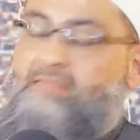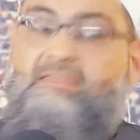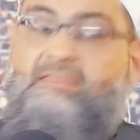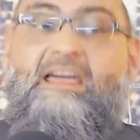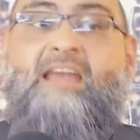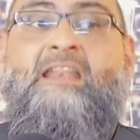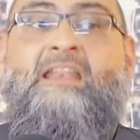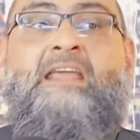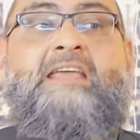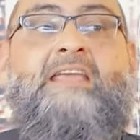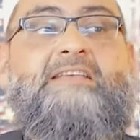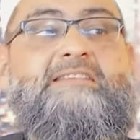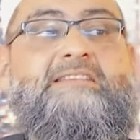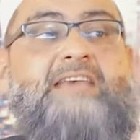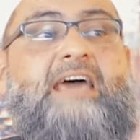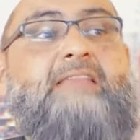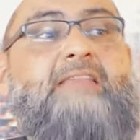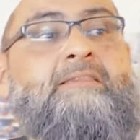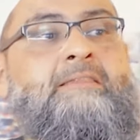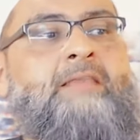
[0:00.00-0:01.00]
then he
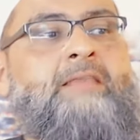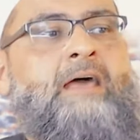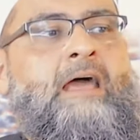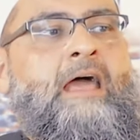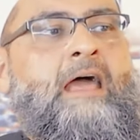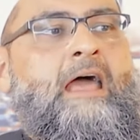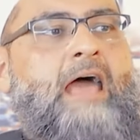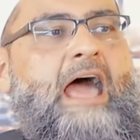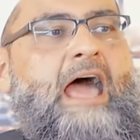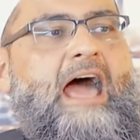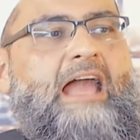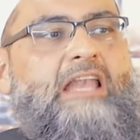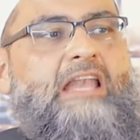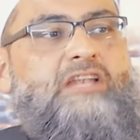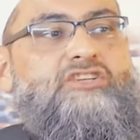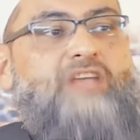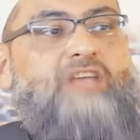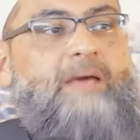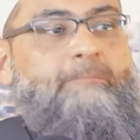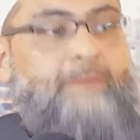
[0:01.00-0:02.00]
said,
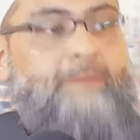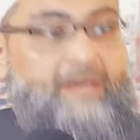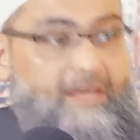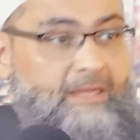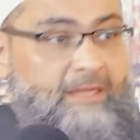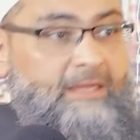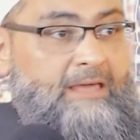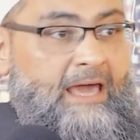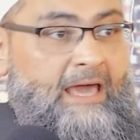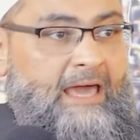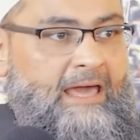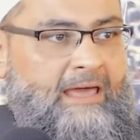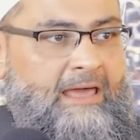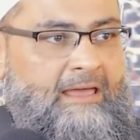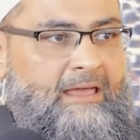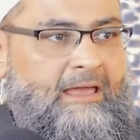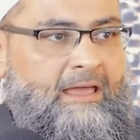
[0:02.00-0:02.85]
Al-Jam'iyya